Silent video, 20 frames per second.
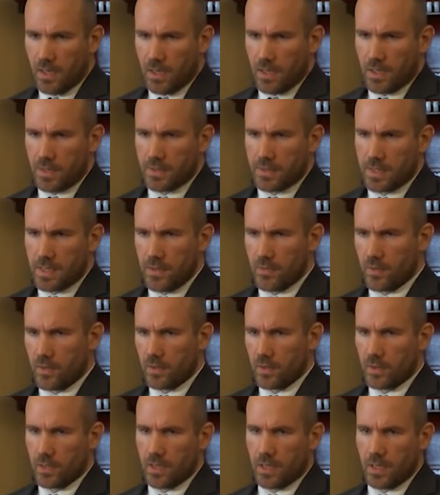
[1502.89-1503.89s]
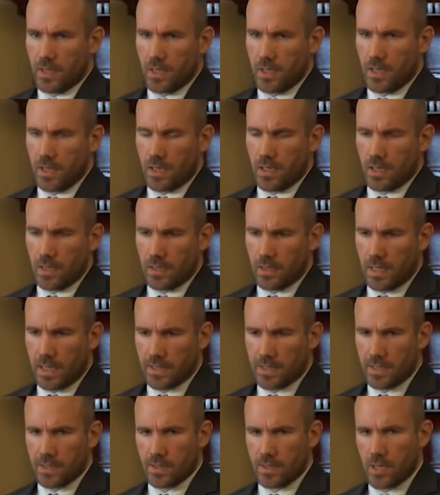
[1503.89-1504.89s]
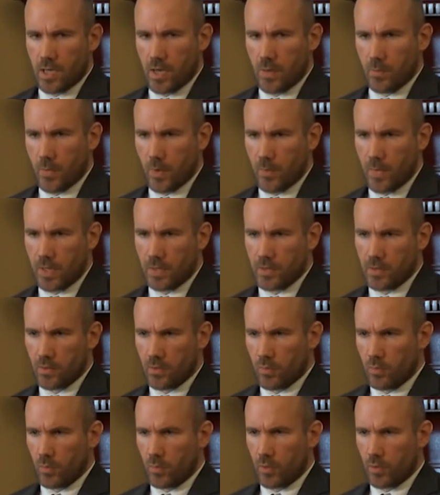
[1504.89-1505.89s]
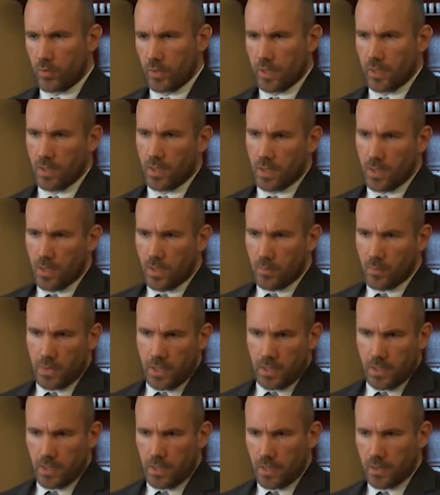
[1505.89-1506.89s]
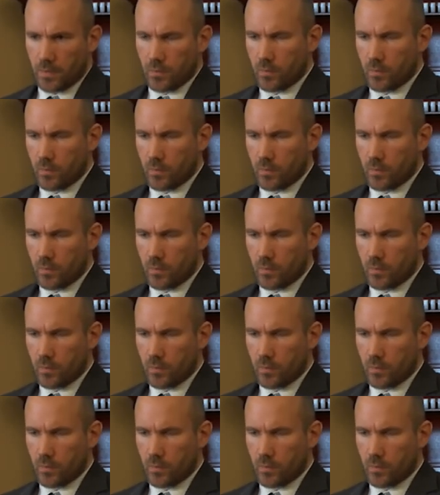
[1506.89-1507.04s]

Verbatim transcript: and even the Latin term memento mori, meaning